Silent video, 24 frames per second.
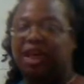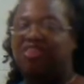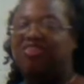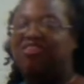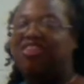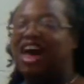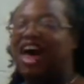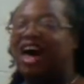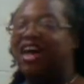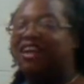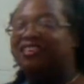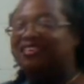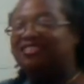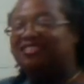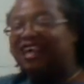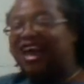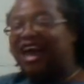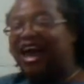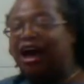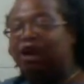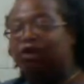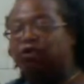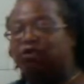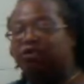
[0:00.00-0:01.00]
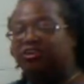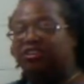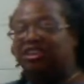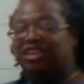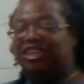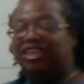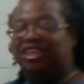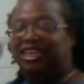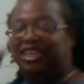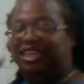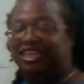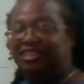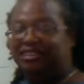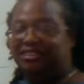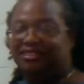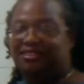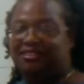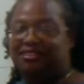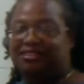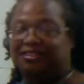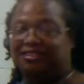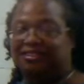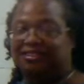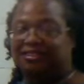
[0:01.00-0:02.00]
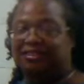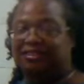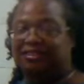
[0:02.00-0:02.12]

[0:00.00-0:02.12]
That is out east.